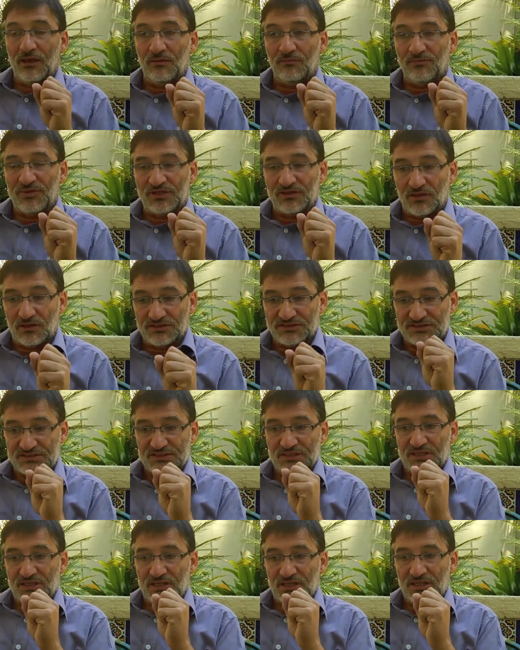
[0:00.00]

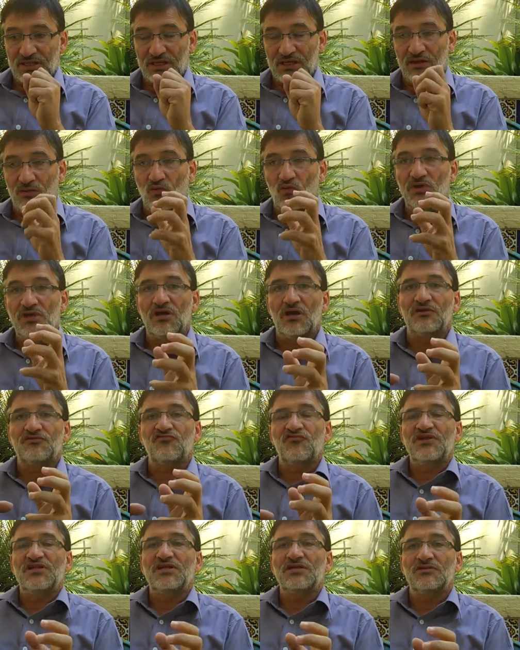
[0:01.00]
because we are
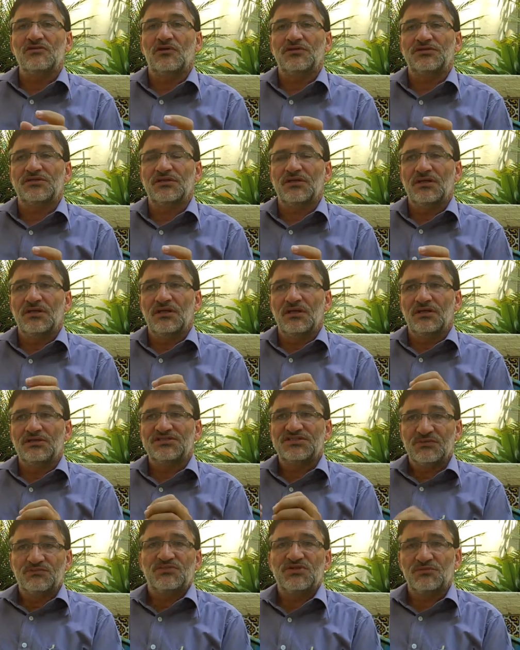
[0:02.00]
treating not
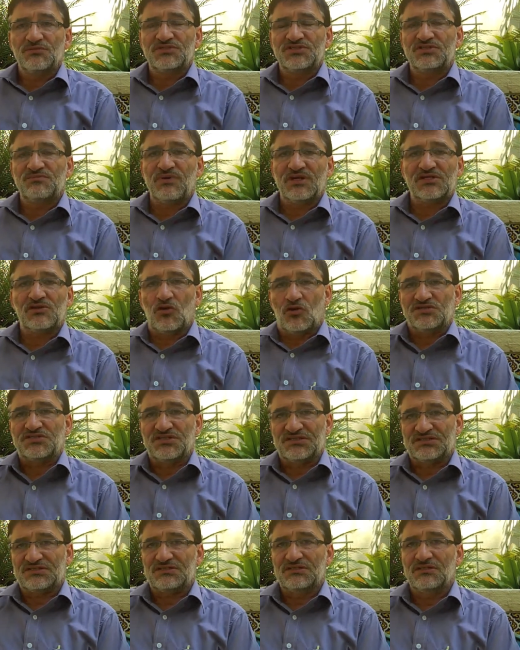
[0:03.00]
symptoms but
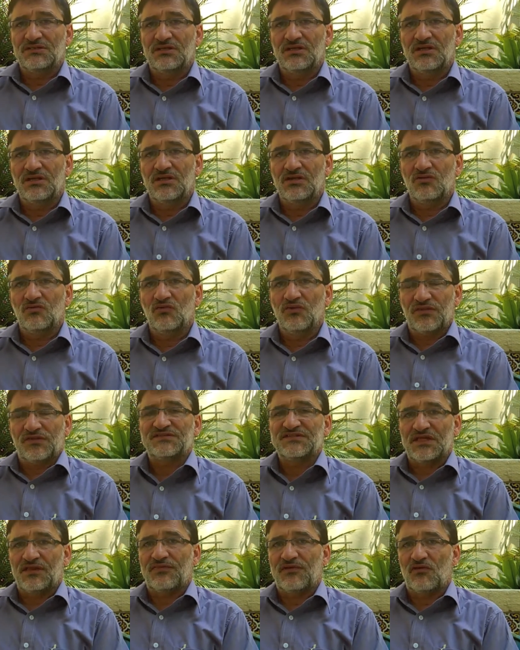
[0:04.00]
causes with a
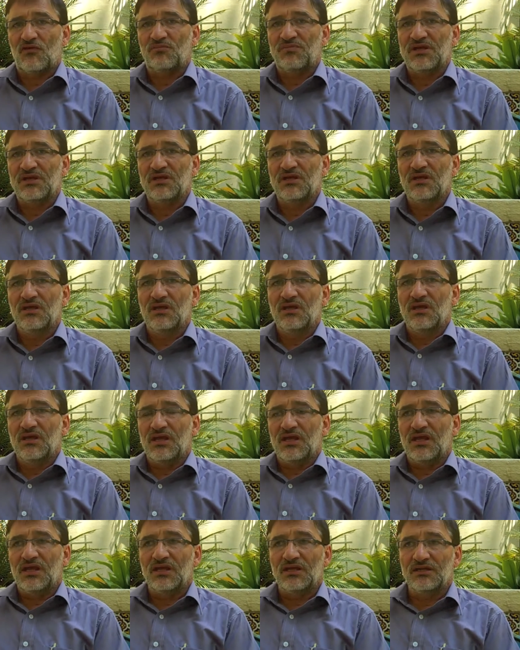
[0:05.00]
cell therapy,
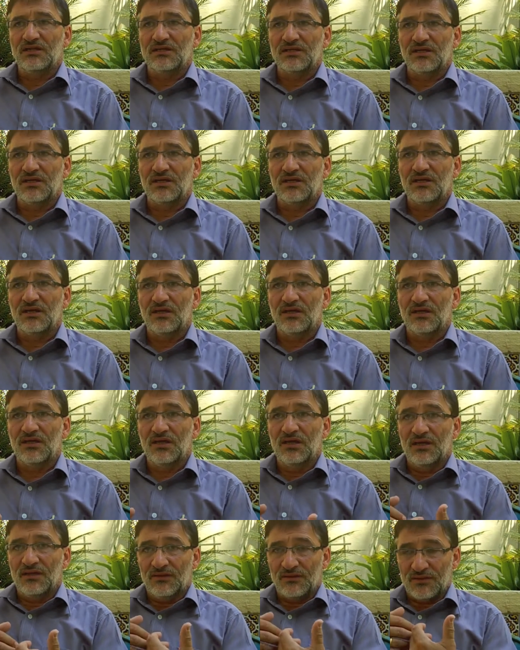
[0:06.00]
and
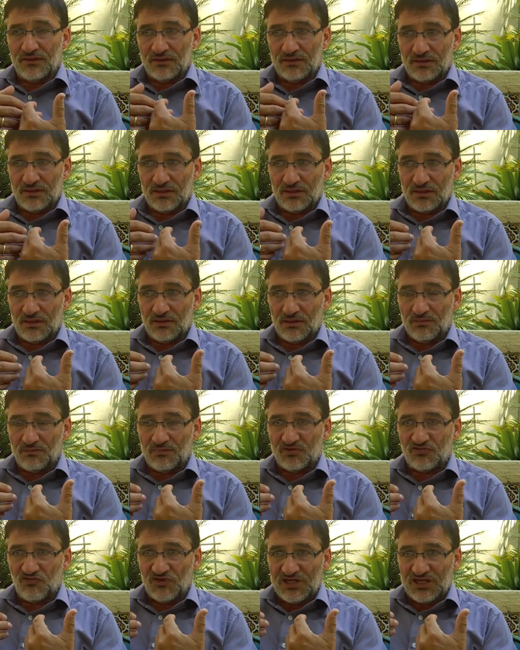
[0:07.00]
the
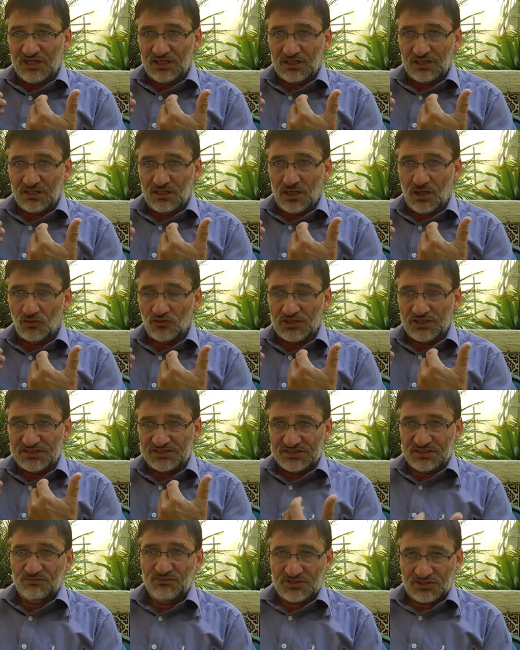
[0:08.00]
treating only
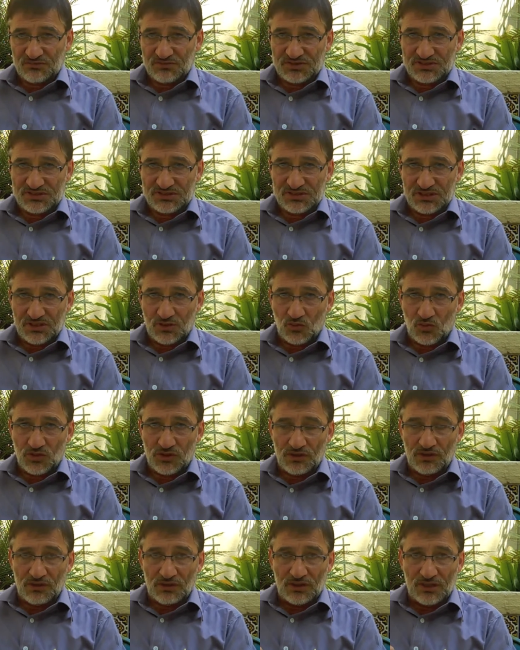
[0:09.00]
symptoms
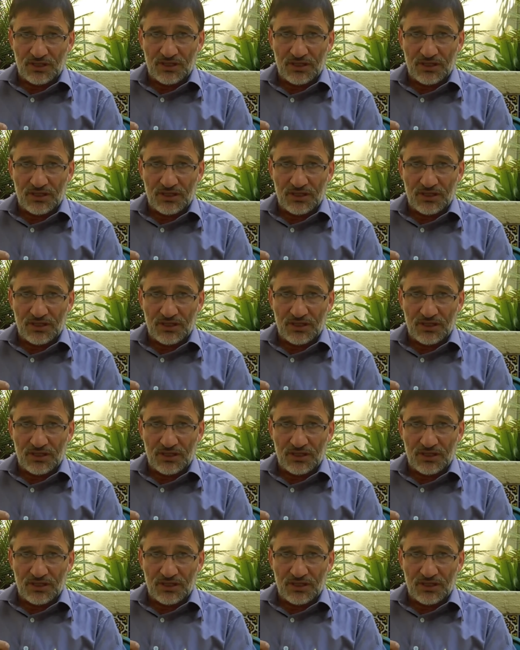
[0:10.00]
will